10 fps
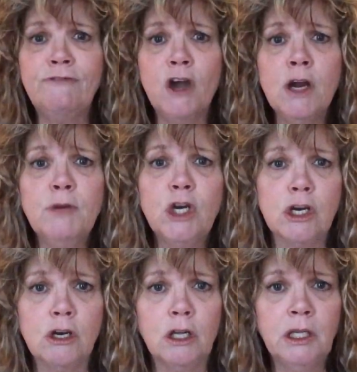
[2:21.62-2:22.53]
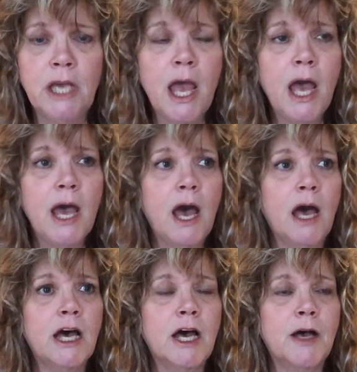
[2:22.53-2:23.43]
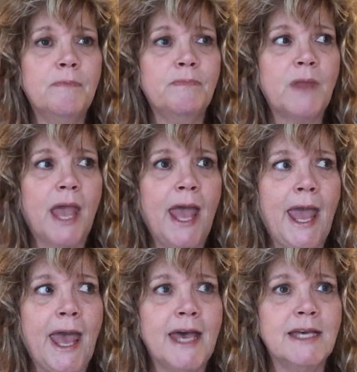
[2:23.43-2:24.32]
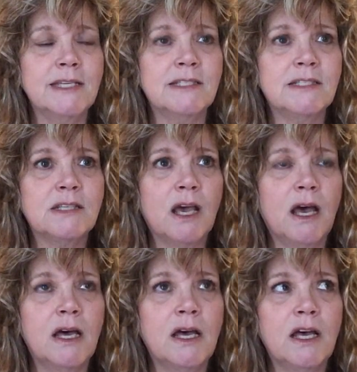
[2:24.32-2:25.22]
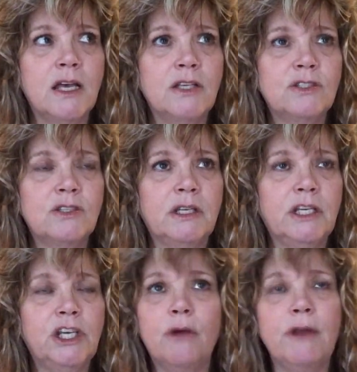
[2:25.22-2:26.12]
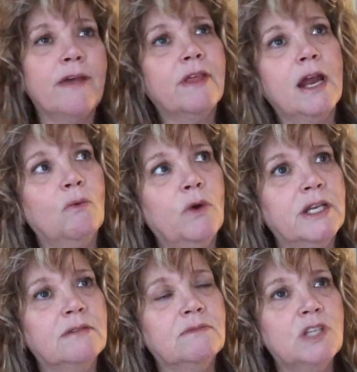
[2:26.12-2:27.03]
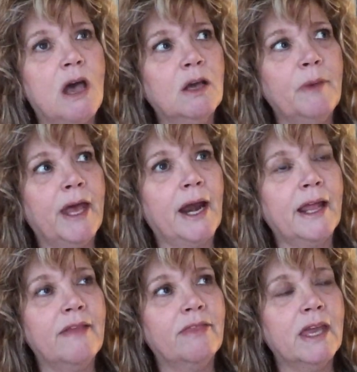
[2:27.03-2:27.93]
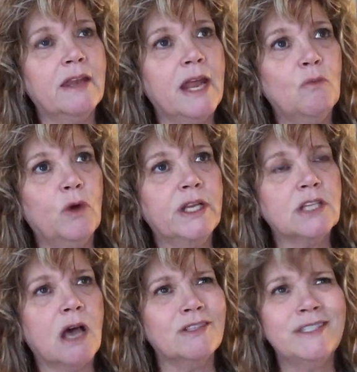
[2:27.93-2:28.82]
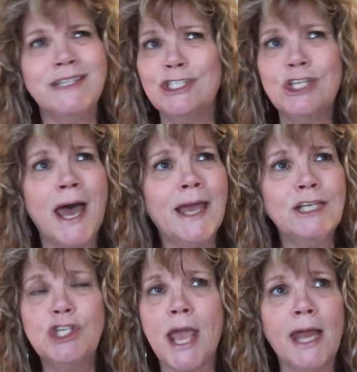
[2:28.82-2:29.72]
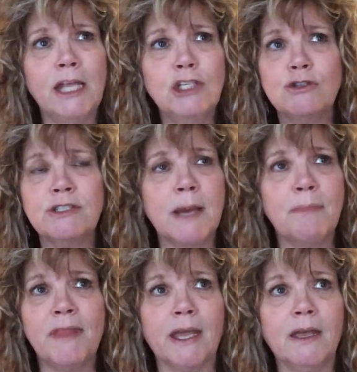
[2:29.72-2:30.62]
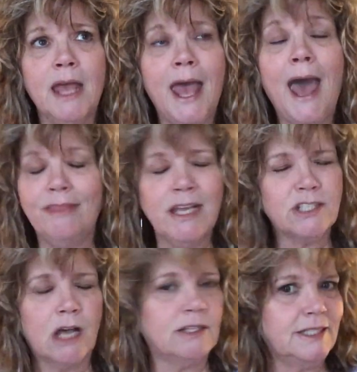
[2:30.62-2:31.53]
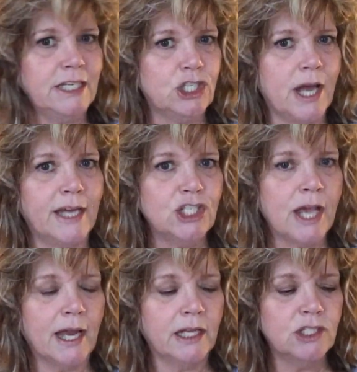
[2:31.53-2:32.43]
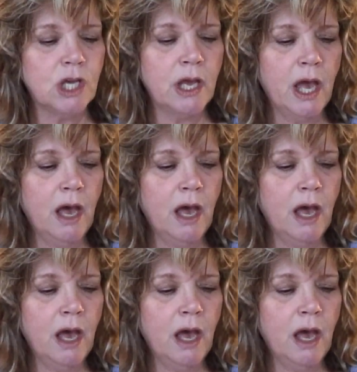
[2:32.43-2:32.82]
Farm Girl um, has you know, now that I want to talk about it, I can't think of the name, what it's called, Stitch 9 Challenge or something. I think it's called Stitch 9 Challenge.